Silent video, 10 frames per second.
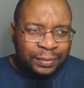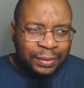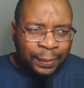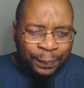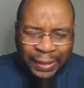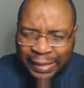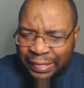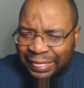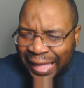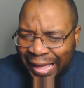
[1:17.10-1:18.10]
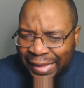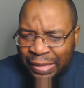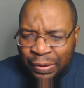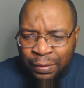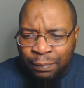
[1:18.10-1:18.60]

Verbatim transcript: a big liar,